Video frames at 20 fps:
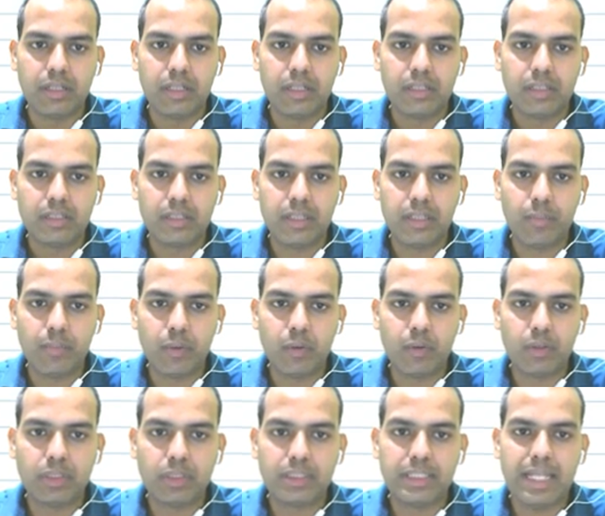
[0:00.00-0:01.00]

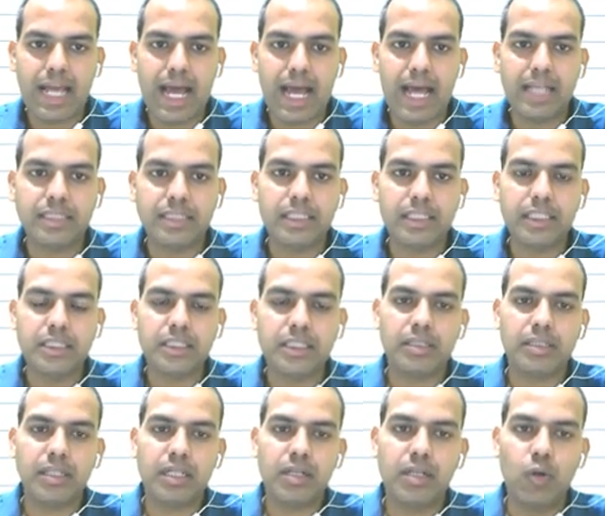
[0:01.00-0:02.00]
Suppose the answer is
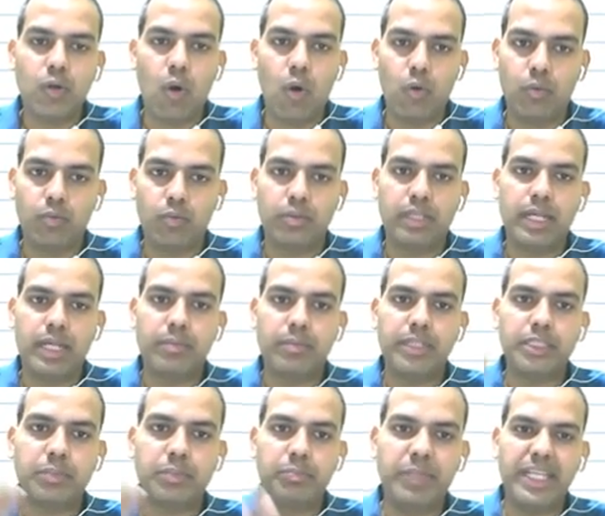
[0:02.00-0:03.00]
no, that
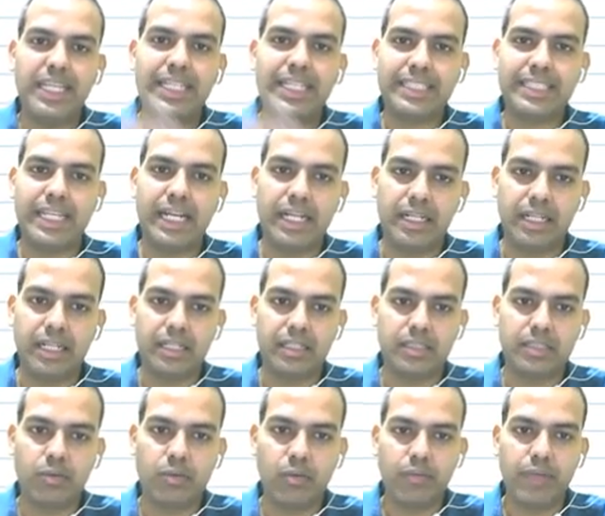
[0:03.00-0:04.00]
means B is greater.
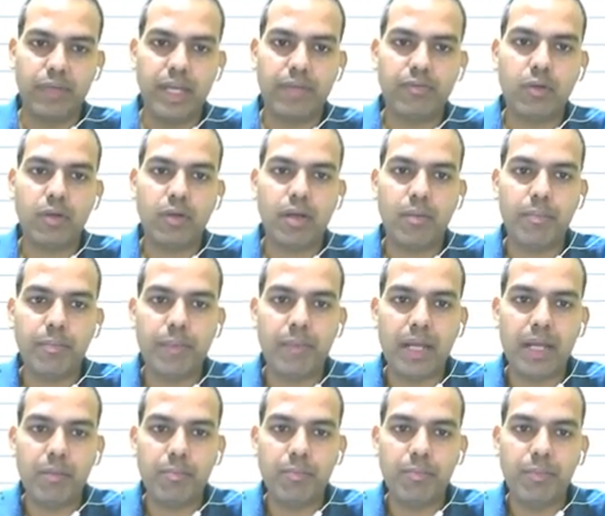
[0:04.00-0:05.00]
So we have to
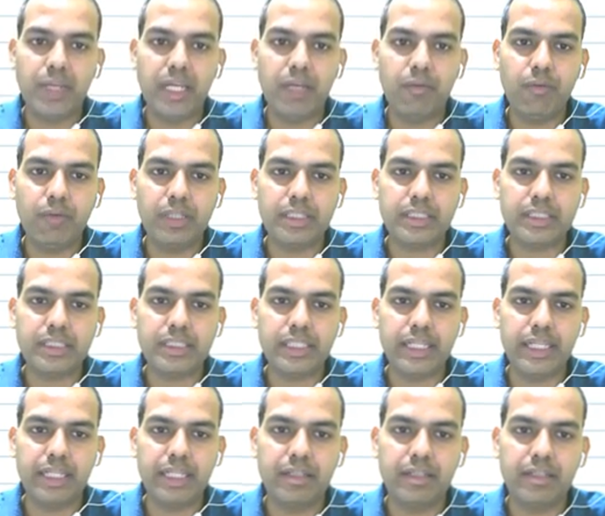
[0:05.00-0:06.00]
compare B with
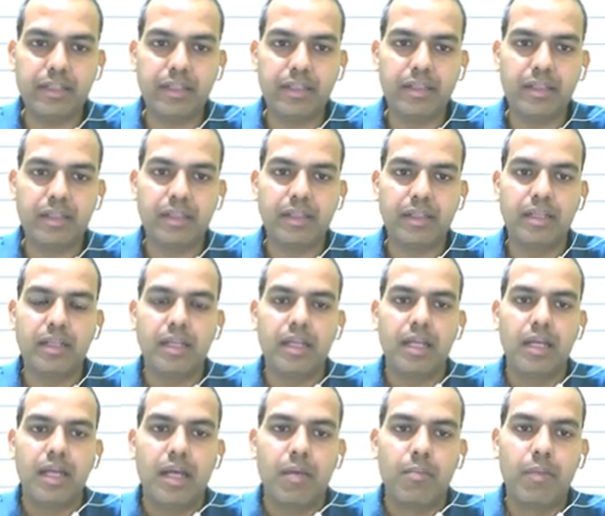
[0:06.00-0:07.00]
C.
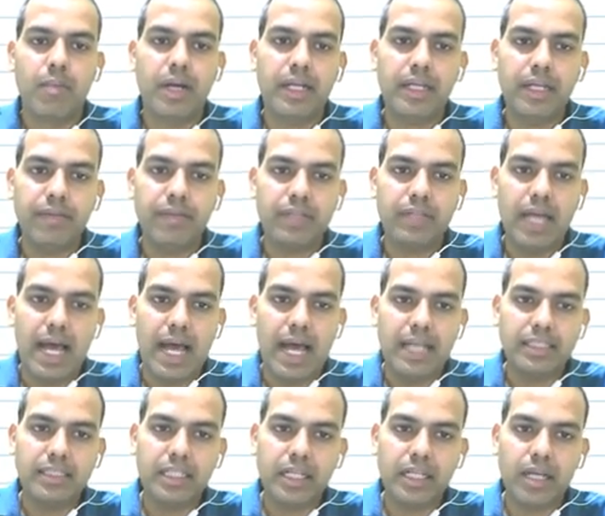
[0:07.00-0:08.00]
But if the
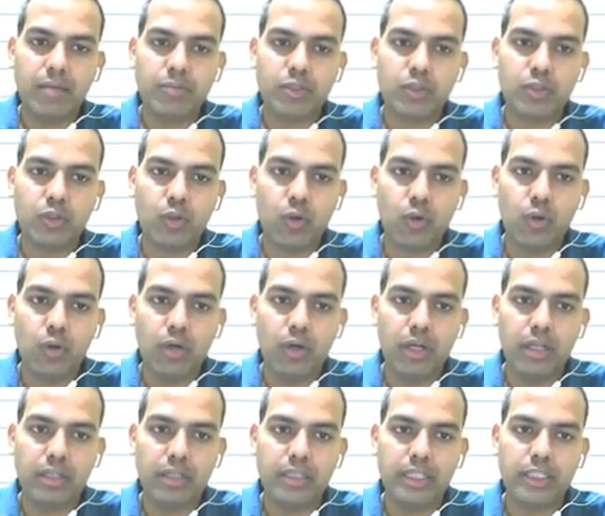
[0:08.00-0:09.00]
answer comes no,
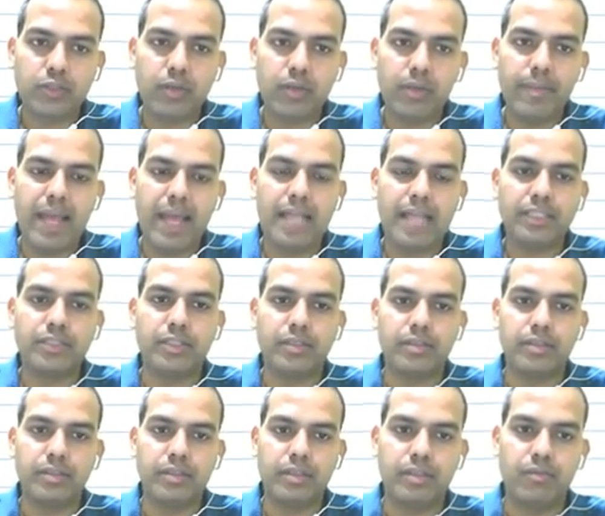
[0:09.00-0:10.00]
this will be answer,
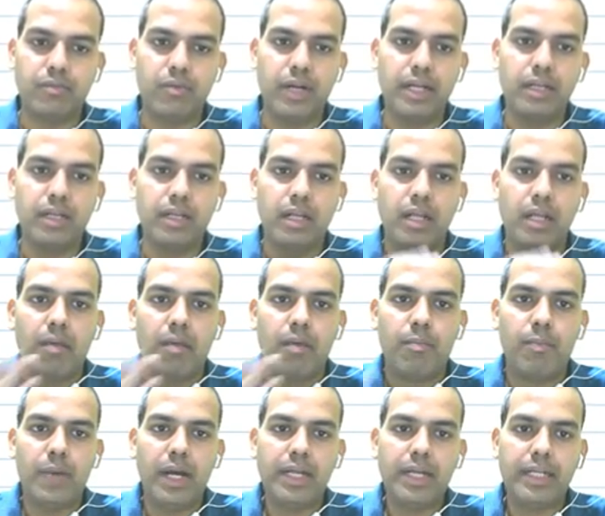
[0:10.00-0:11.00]
right?
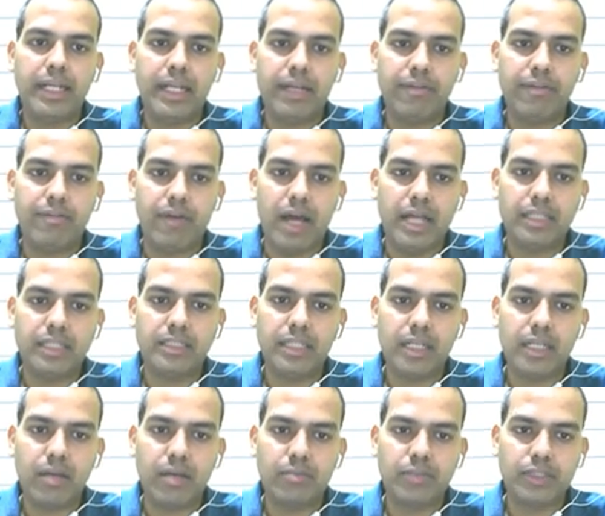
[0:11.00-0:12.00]
But if answer
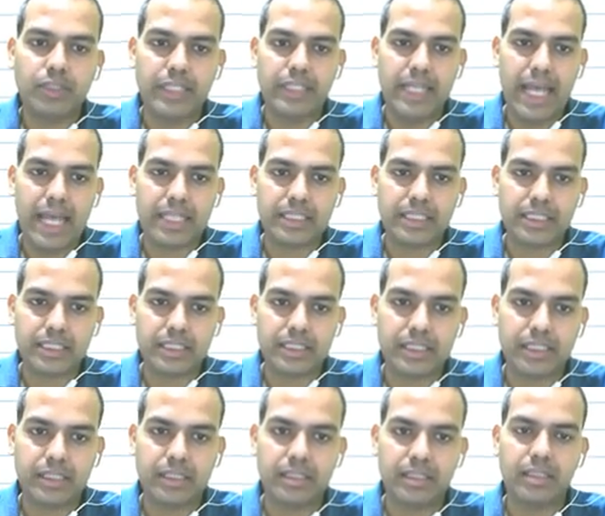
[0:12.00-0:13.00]
comes yes,
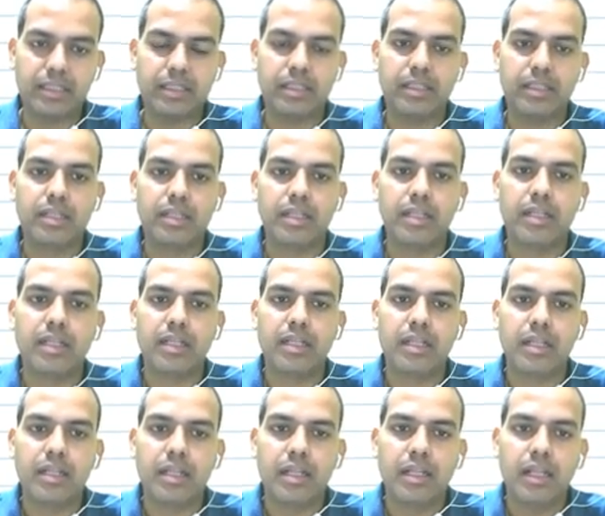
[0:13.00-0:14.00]

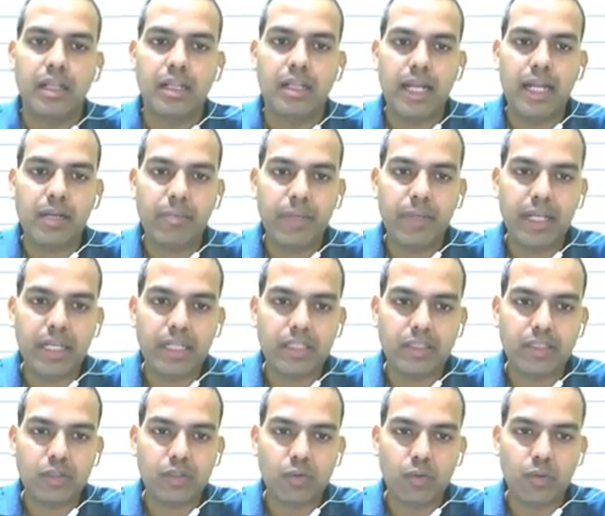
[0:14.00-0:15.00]
that
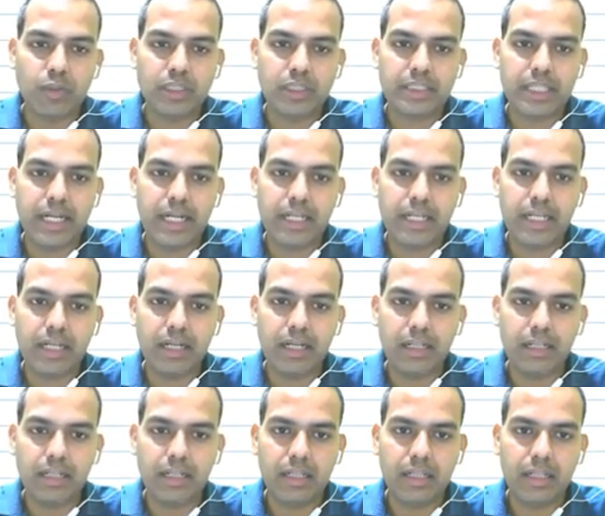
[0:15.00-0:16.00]
means who is
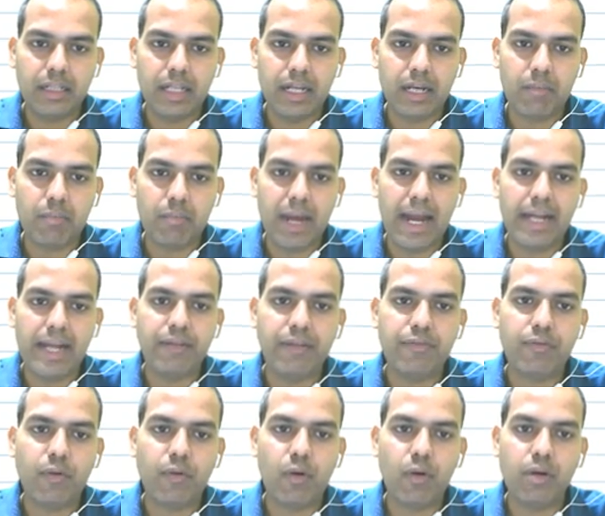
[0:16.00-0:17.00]
greater? Then by
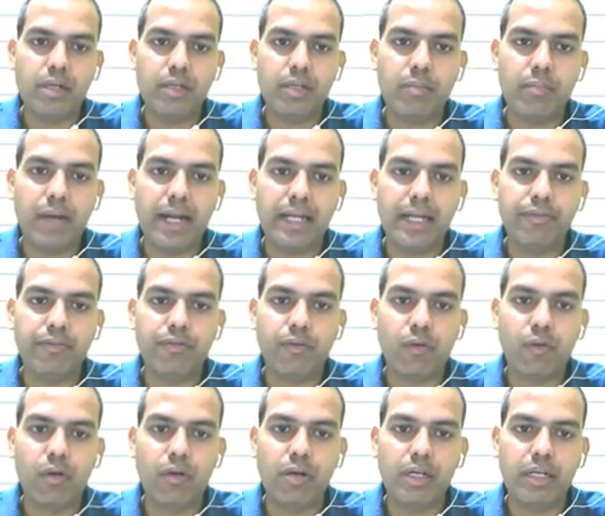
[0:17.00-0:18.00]

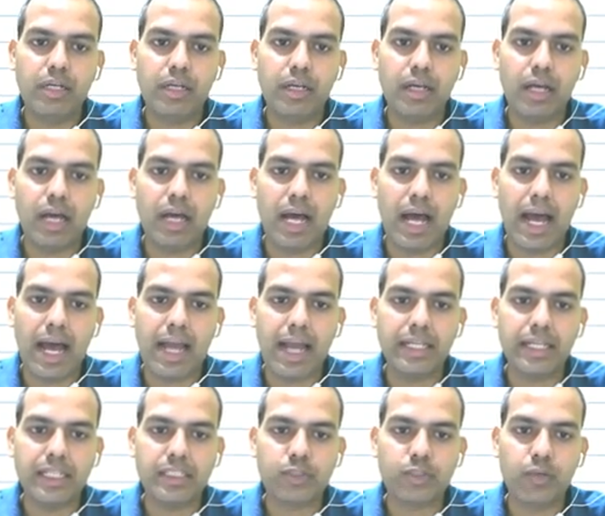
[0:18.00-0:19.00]
default,
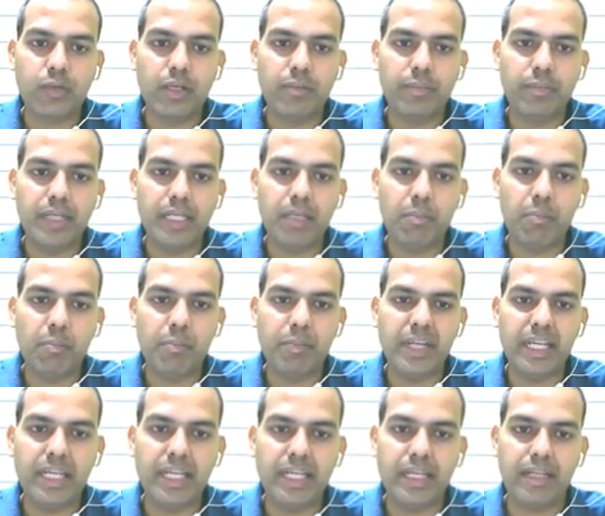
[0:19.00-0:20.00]
highest will be
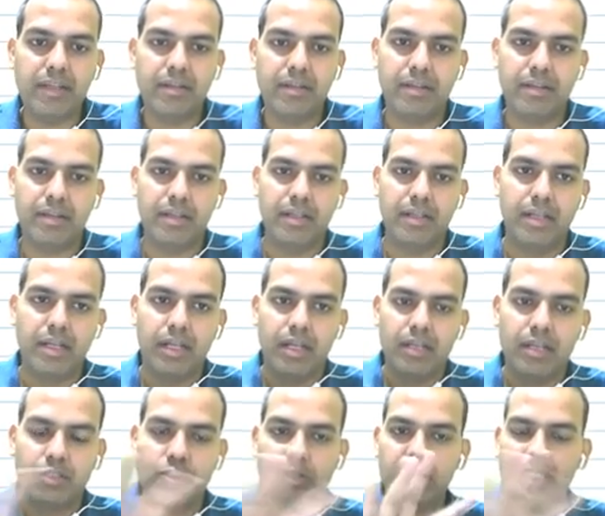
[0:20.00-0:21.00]
B.
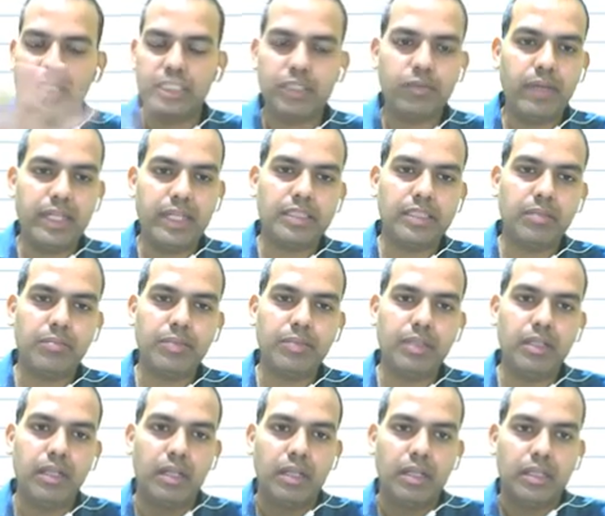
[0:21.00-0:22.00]
So this is very
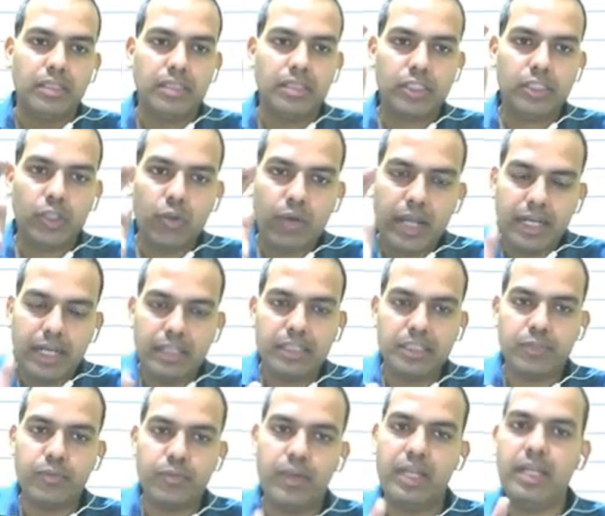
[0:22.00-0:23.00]
simple. Just look at
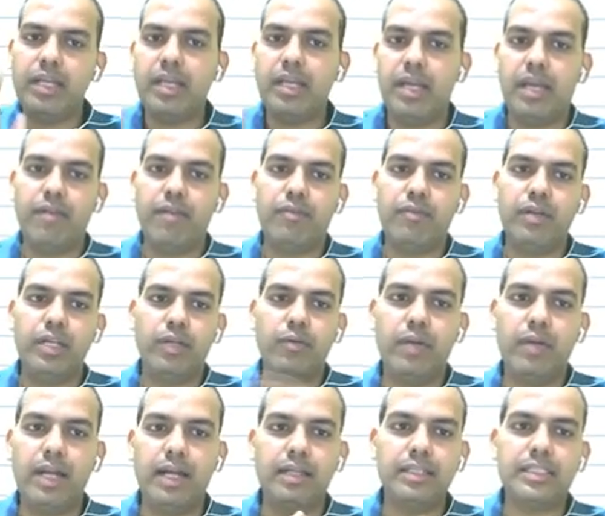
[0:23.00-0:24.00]
this very carefully. You
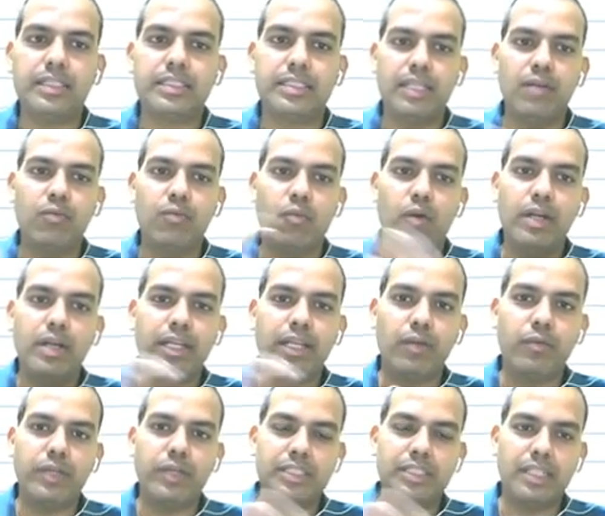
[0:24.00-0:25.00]
will understand what
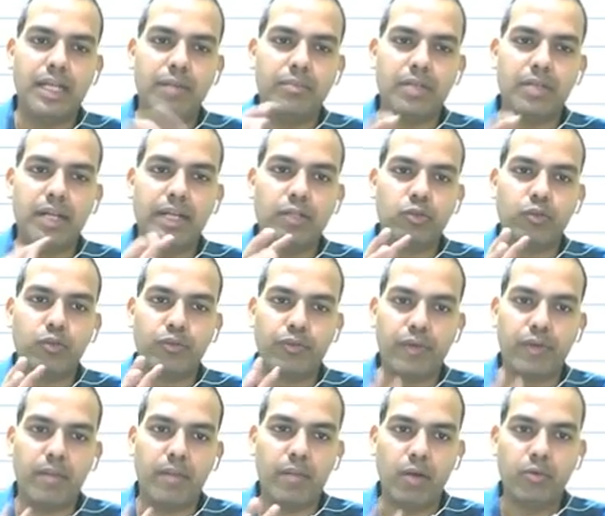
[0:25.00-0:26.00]
equation I am trying to
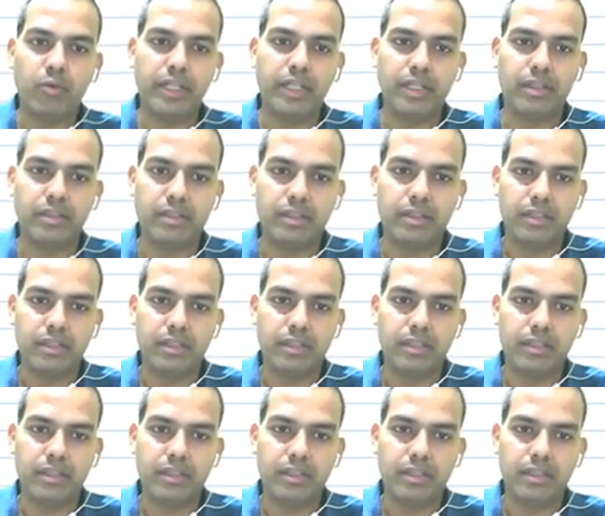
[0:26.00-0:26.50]
frame out here.